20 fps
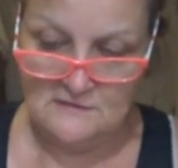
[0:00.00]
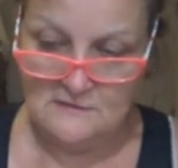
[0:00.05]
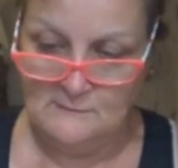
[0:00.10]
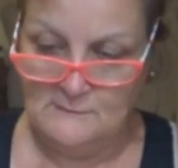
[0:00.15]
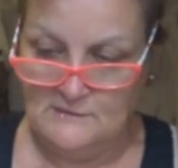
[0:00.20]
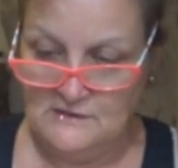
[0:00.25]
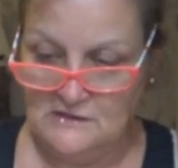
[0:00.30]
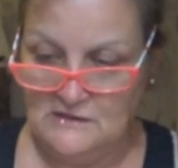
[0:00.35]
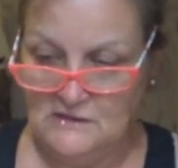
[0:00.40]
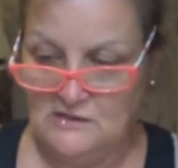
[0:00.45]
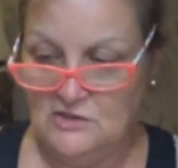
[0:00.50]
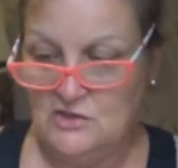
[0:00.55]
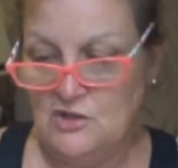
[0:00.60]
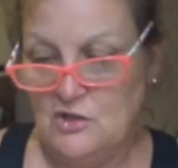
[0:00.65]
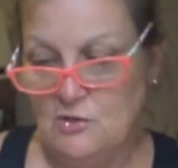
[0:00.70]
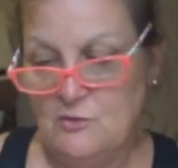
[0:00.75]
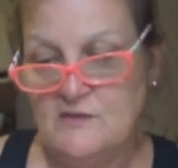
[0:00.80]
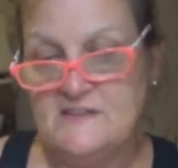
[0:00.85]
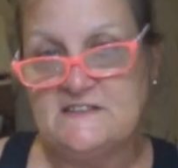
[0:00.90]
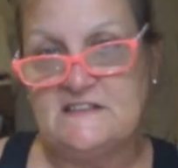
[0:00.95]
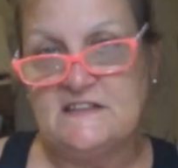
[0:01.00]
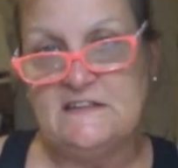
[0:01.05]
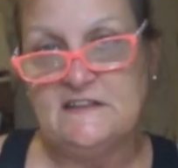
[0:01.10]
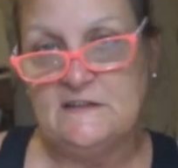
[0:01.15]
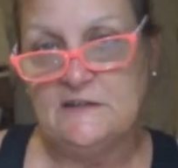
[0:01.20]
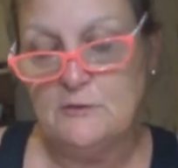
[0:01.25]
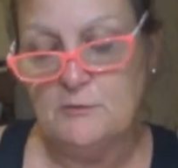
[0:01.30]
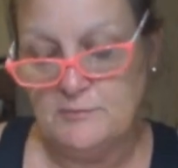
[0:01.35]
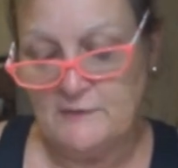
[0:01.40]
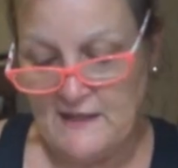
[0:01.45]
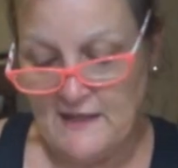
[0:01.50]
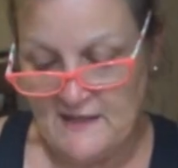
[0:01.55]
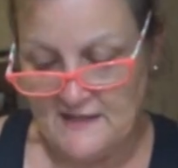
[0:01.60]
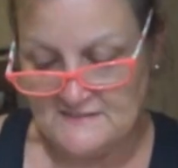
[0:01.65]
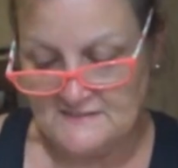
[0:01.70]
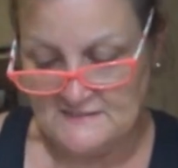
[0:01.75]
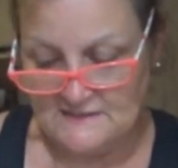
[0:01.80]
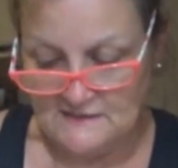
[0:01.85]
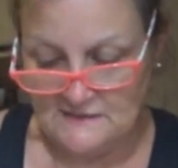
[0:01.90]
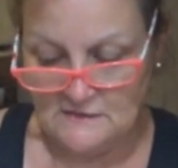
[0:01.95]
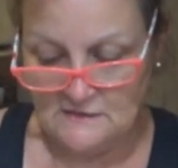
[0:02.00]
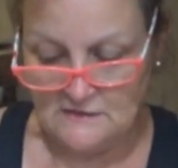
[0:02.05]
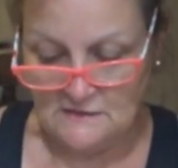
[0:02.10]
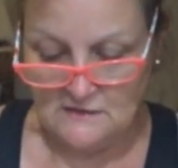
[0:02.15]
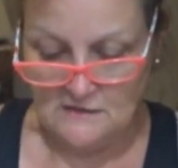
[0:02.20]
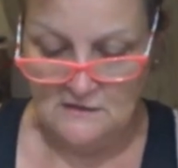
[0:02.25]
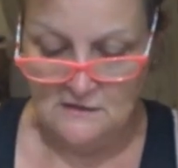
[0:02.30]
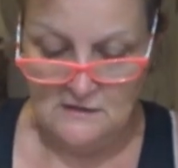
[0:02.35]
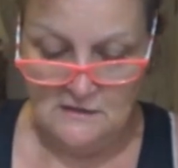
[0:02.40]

I mean, you know, it's clear plastic.